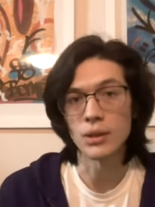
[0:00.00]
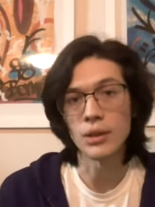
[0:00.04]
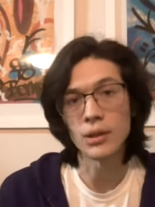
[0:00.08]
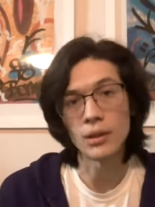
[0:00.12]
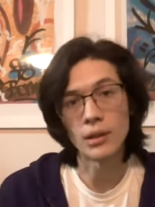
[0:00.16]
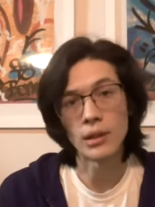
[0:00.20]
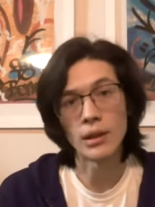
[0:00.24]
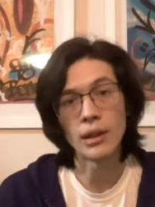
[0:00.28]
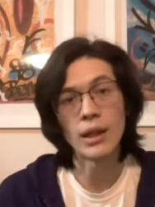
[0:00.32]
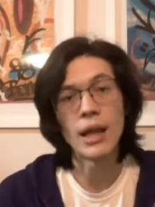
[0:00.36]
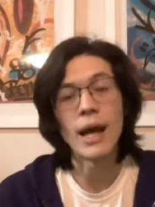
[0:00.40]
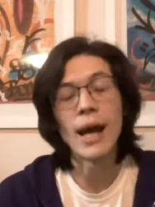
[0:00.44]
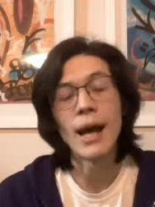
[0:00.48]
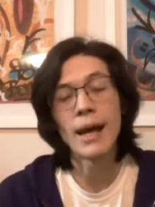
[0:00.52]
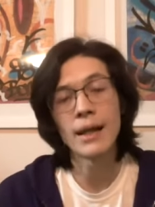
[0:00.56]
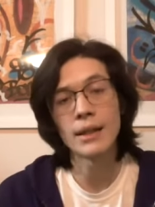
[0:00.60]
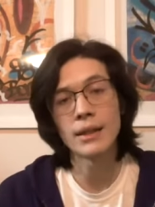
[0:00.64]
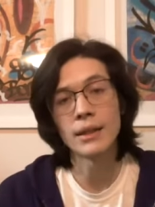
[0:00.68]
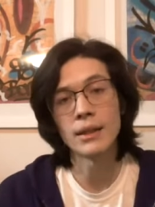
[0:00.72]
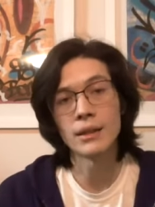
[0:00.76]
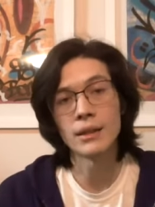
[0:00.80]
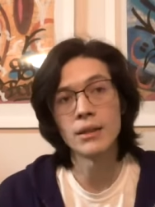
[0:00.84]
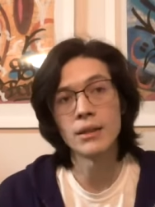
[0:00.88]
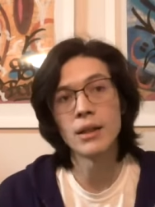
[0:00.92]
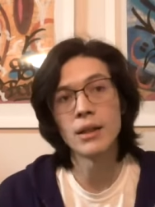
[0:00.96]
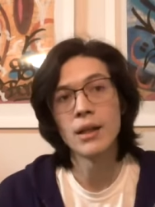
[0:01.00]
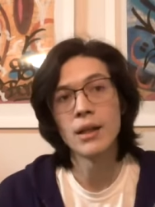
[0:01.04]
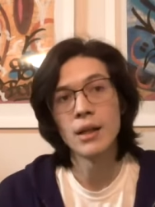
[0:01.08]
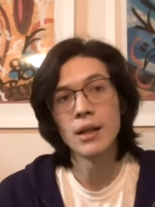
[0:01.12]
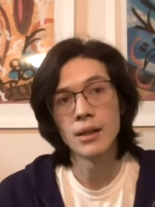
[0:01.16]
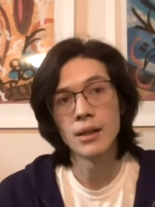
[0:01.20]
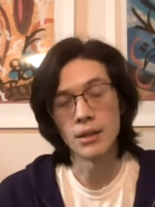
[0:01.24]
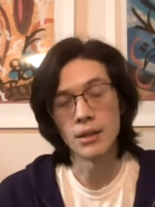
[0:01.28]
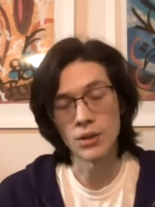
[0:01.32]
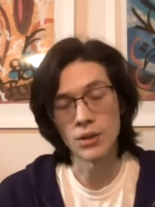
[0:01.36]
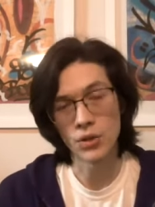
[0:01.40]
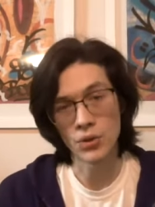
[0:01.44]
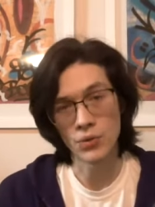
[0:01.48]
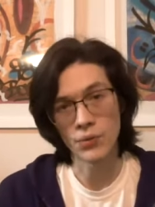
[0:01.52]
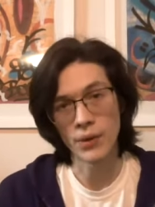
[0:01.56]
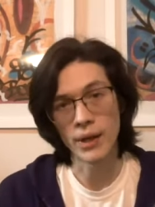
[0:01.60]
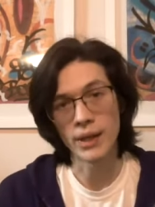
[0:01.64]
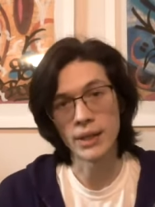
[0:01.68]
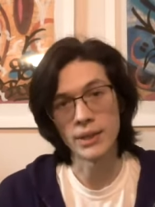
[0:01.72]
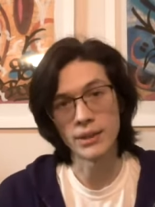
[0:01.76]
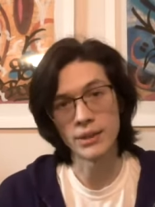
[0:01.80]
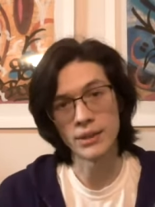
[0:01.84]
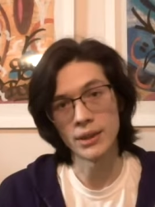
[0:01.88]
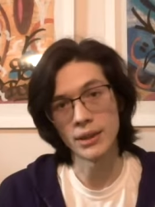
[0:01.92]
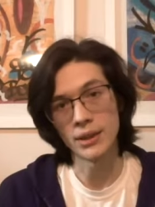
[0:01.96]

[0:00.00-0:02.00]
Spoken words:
They're lacking the trace